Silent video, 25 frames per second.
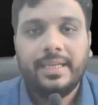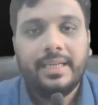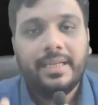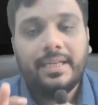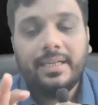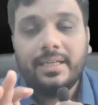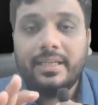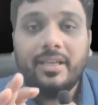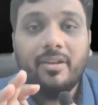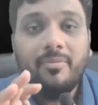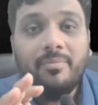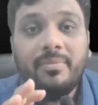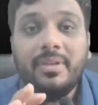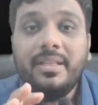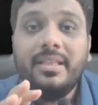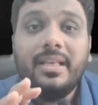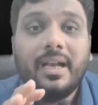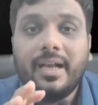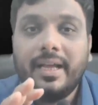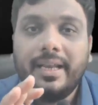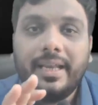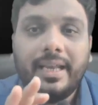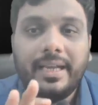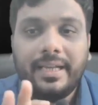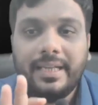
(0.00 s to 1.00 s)
Give me the
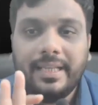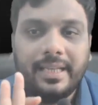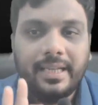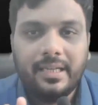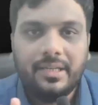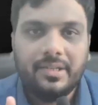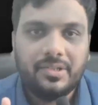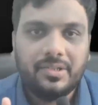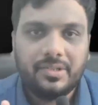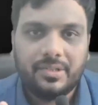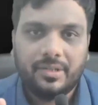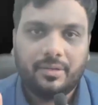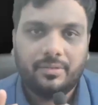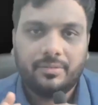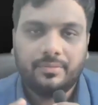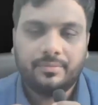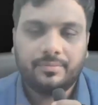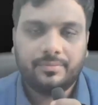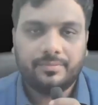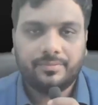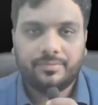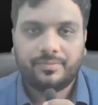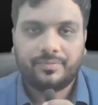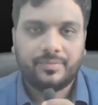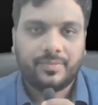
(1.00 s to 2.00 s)
correct English now.
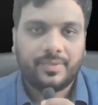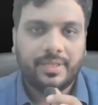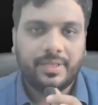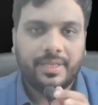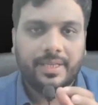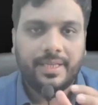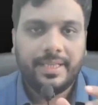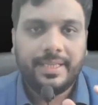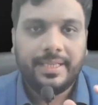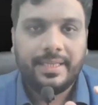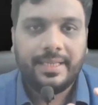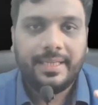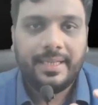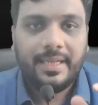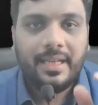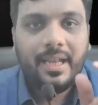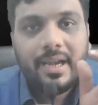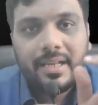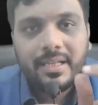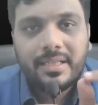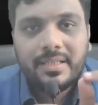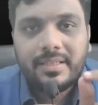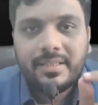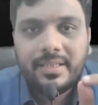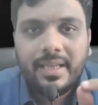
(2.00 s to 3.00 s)

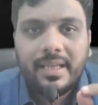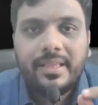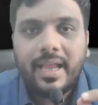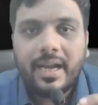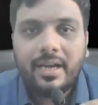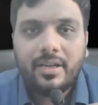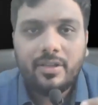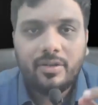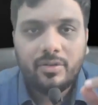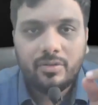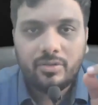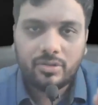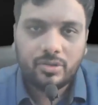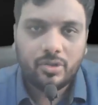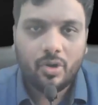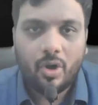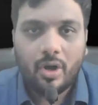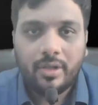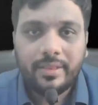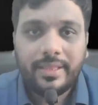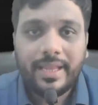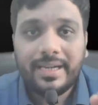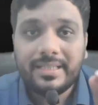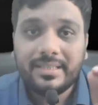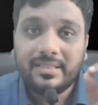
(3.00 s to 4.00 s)
Let us say that you
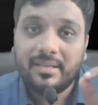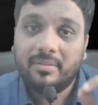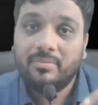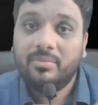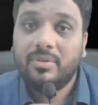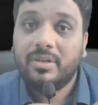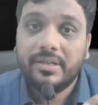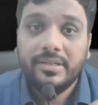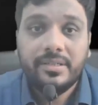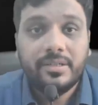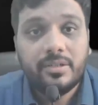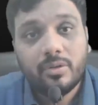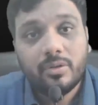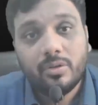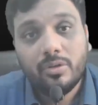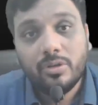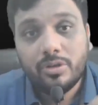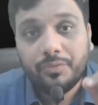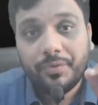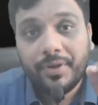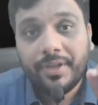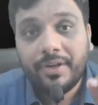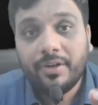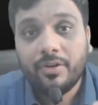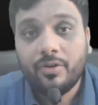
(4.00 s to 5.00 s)
saw that some
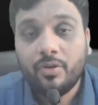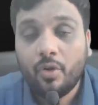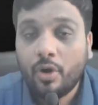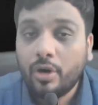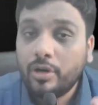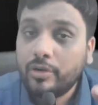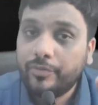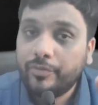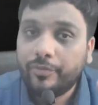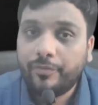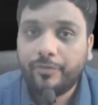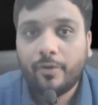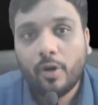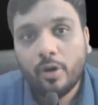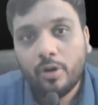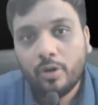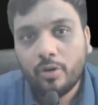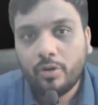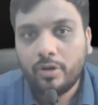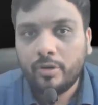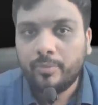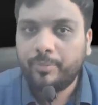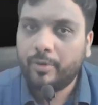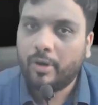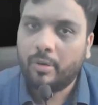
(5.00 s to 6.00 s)
controls were not
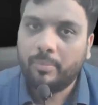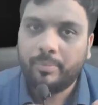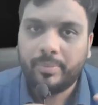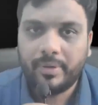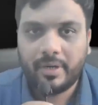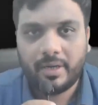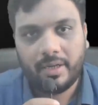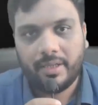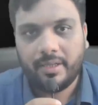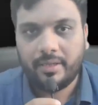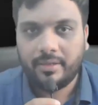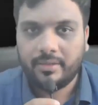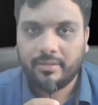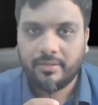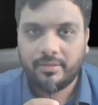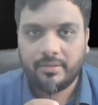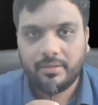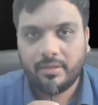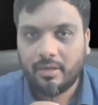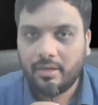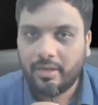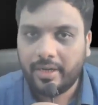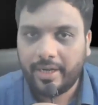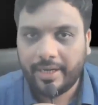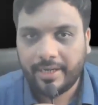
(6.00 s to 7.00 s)
followed properly.
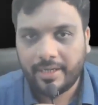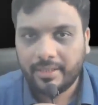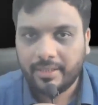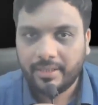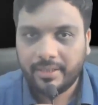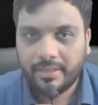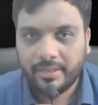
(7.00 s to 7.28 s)
All right.